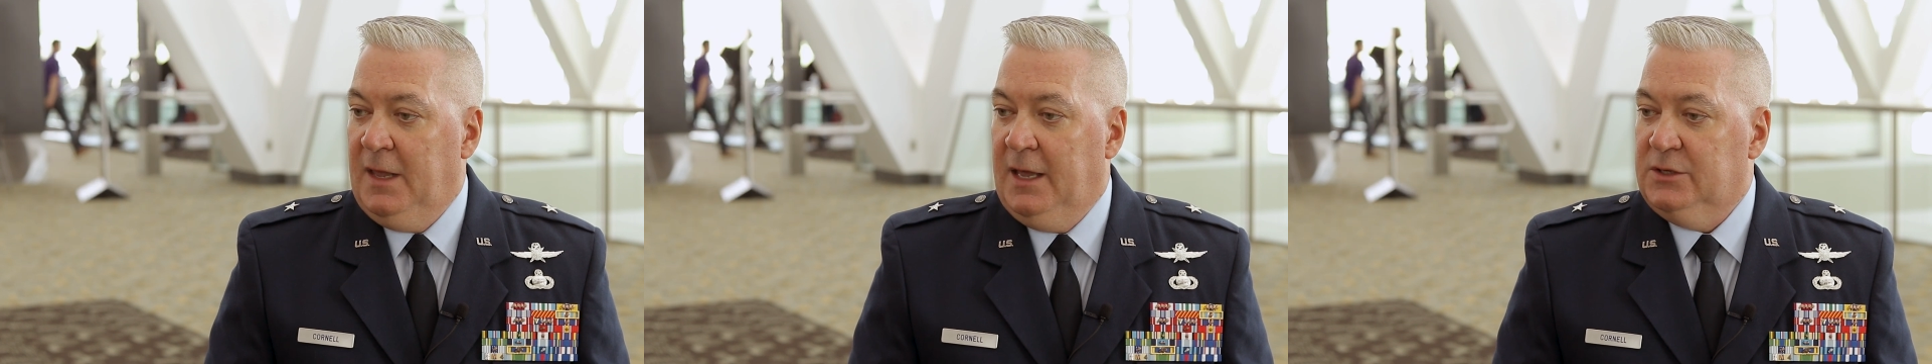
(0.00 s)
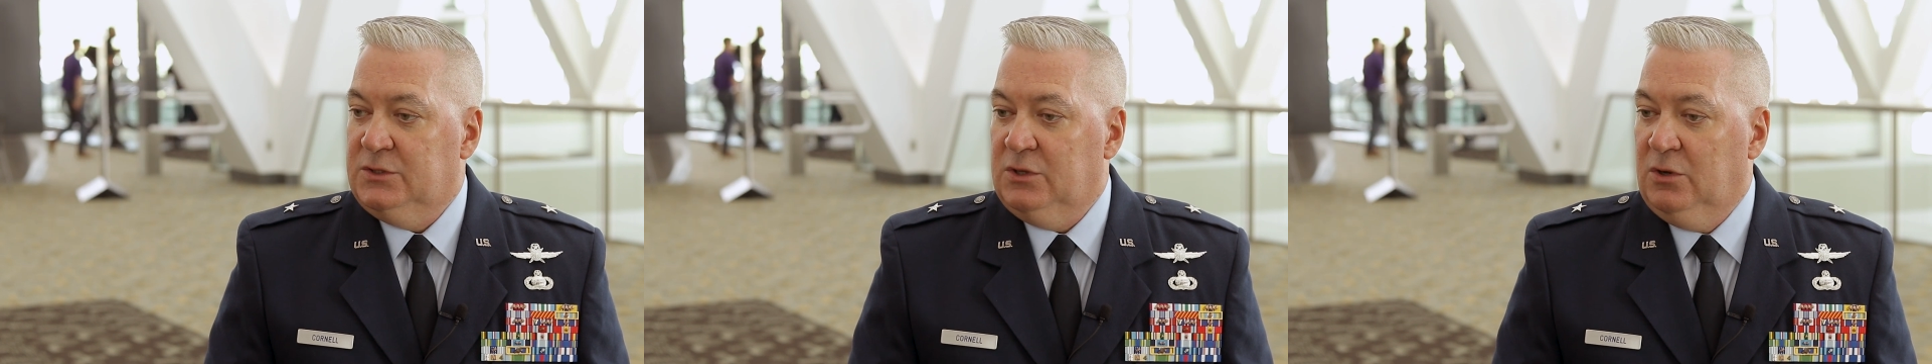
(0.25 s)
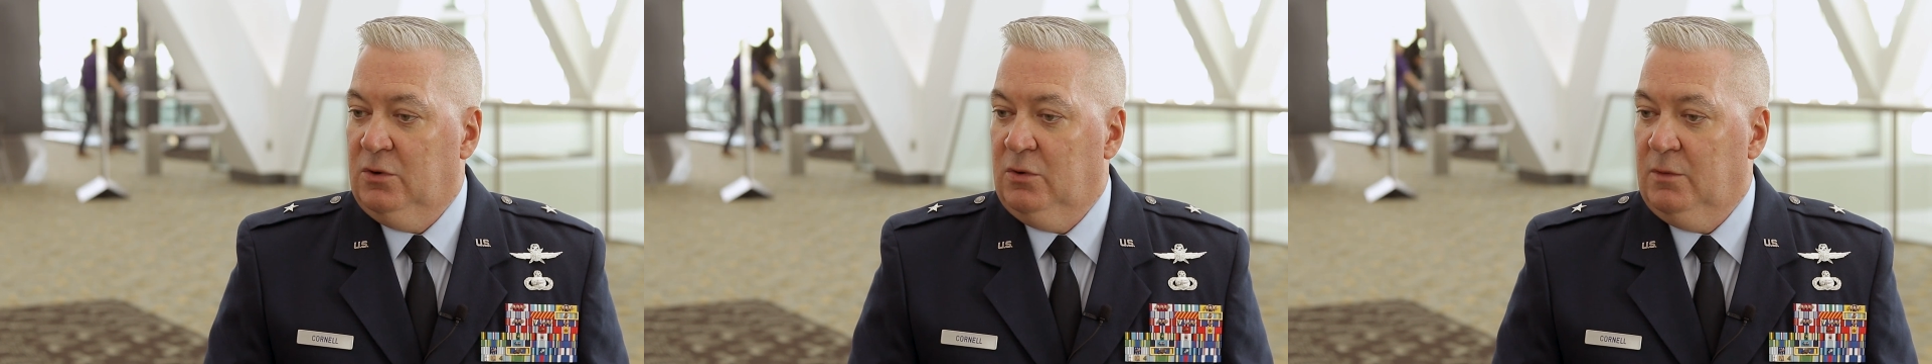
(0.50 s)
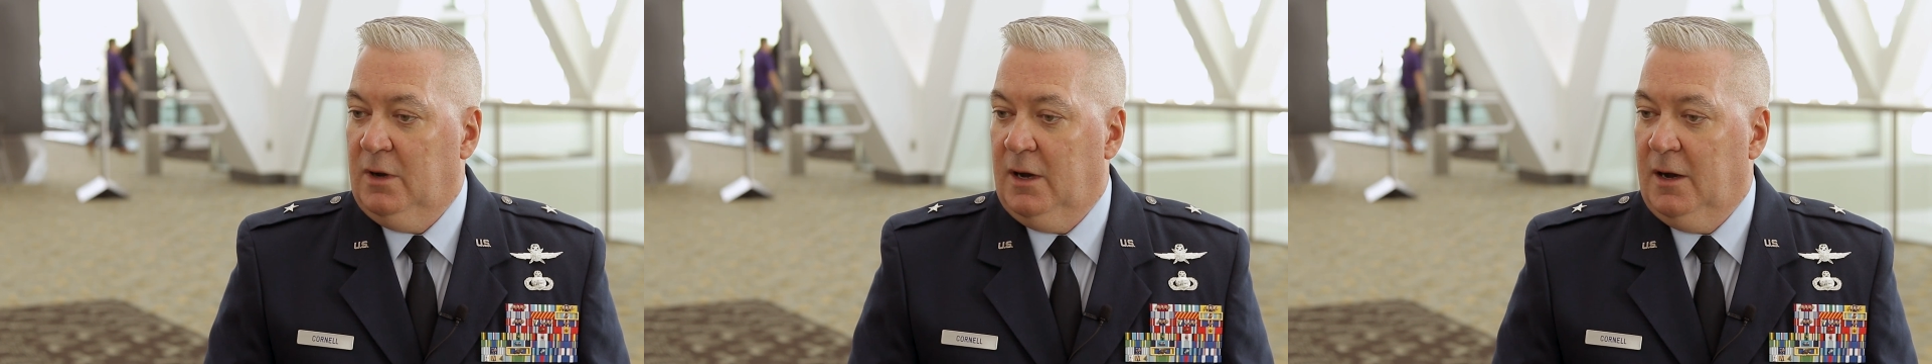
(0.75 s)
And
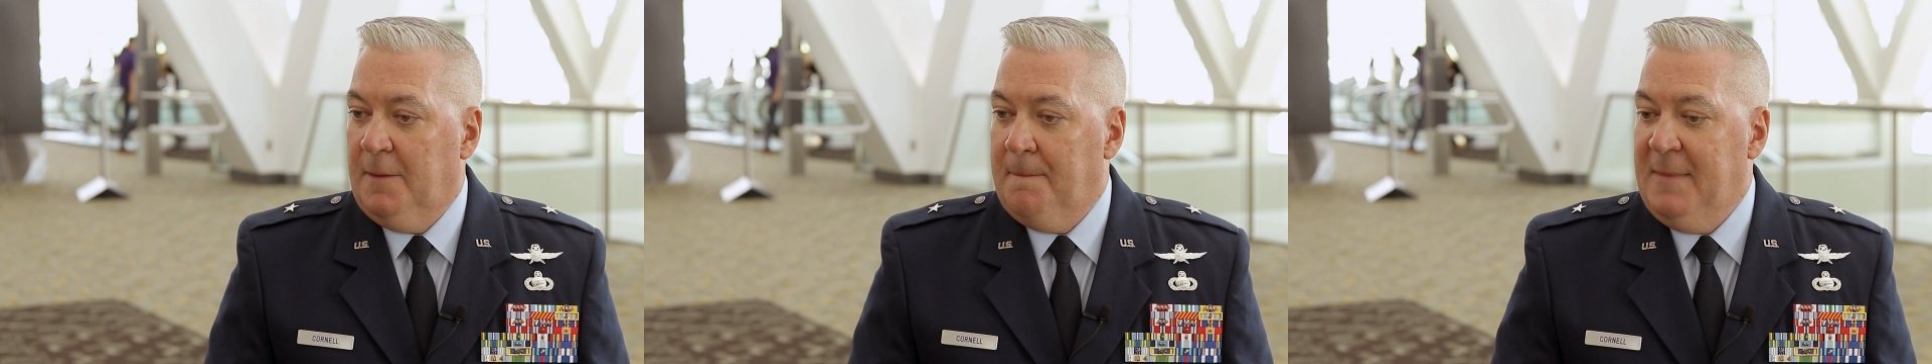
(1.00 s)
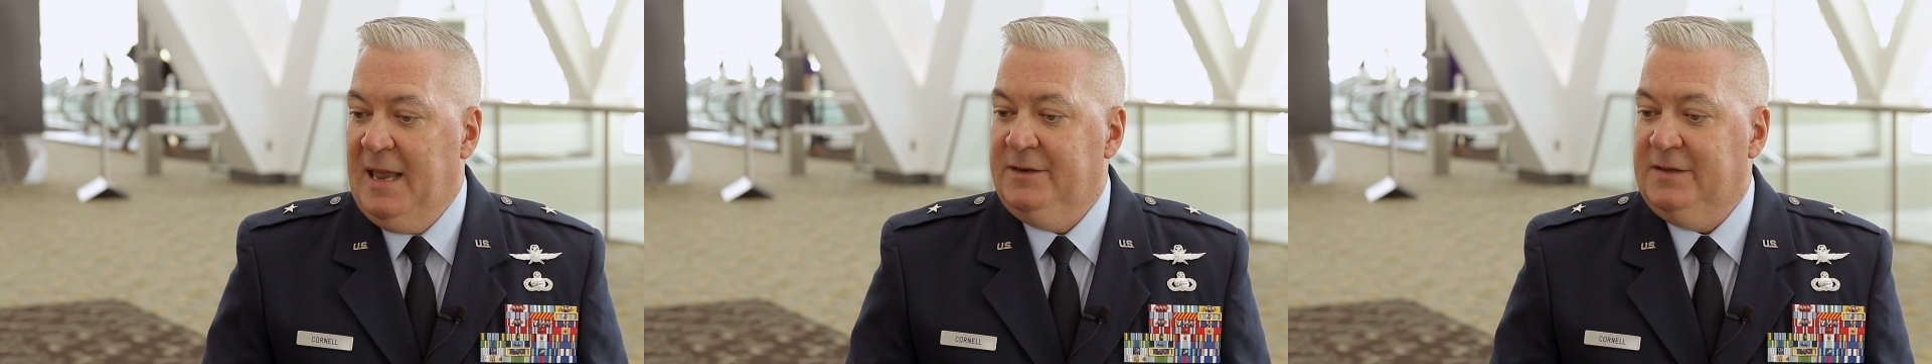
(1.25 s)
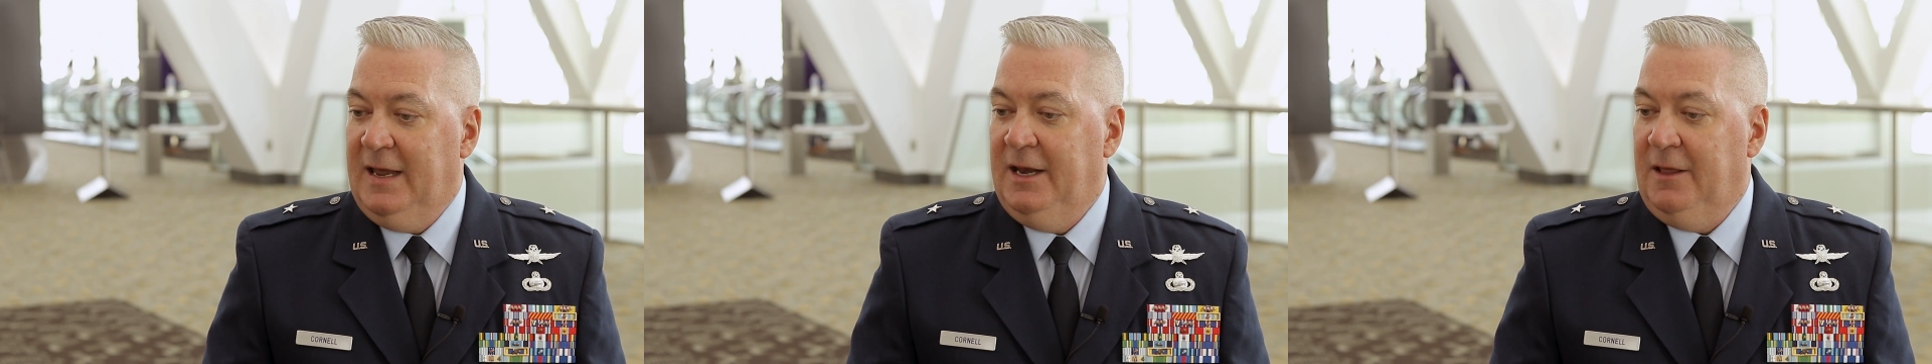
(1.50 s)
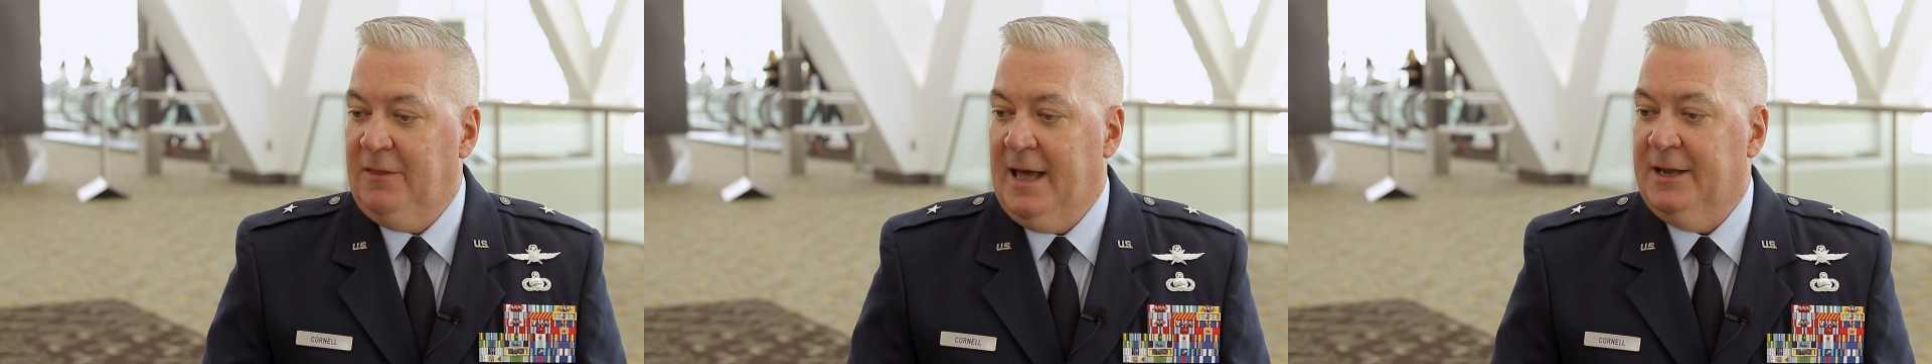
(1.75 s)
so
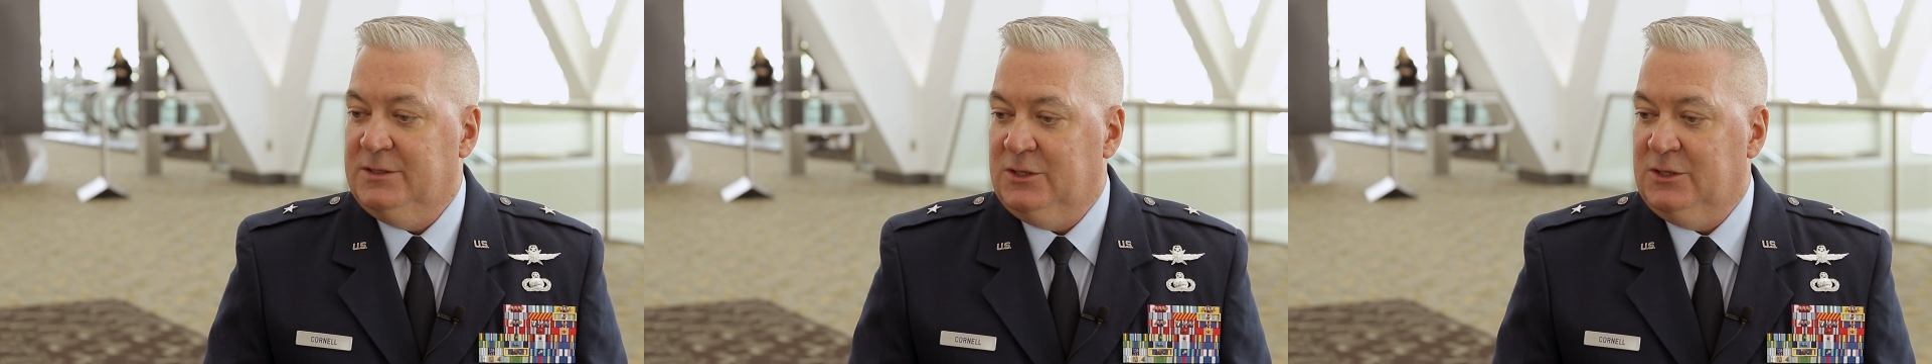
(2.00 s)
maintaining that